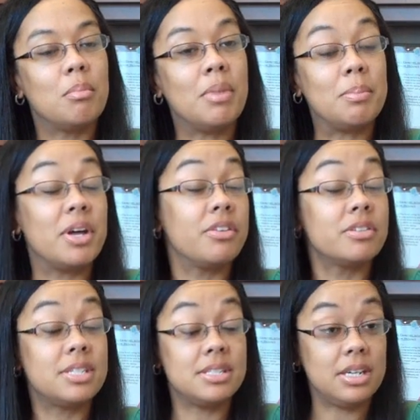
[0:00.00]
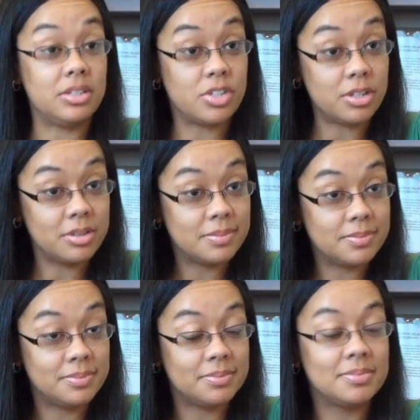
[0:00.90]
My mother is a teacher,
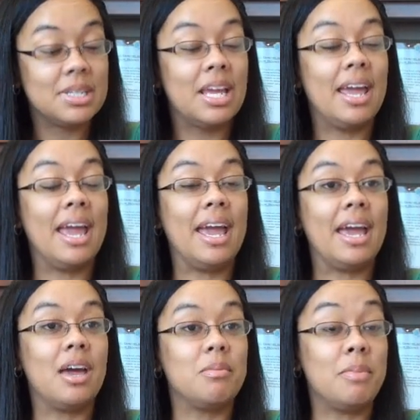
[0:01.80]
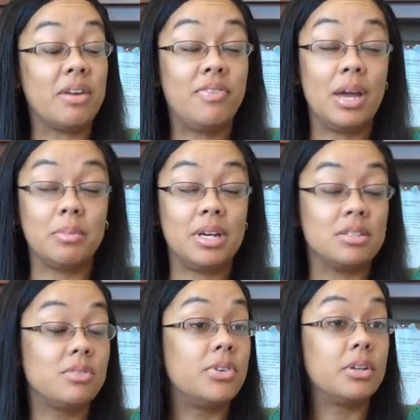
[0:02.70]
and my family
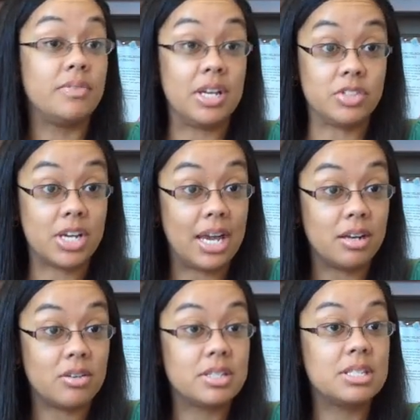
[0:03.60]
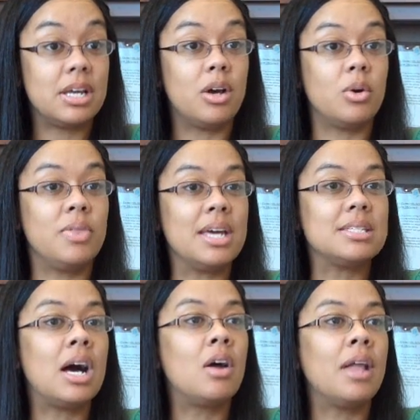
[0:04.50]
is full of educators. So
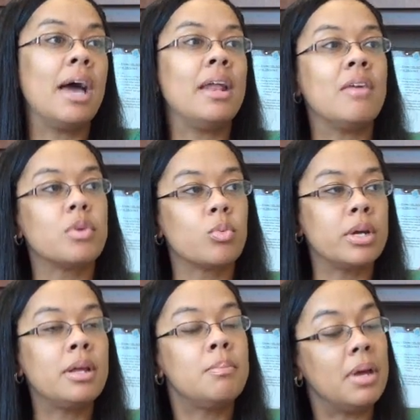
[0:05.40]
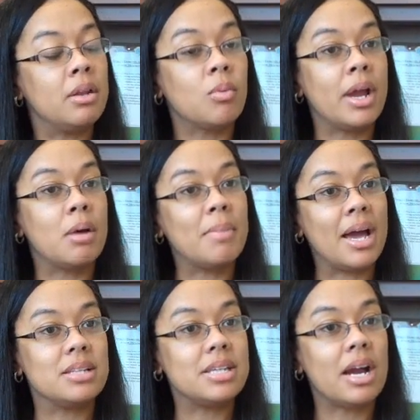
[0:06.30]
that's all I'd ever really been around
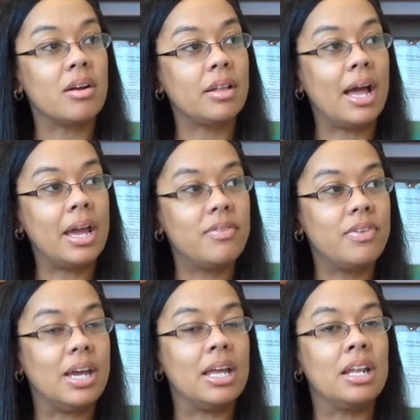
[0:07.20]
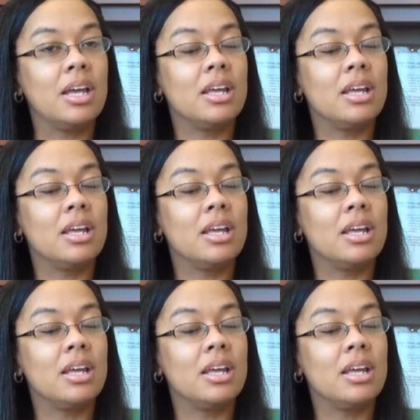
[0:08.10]
my entire life. And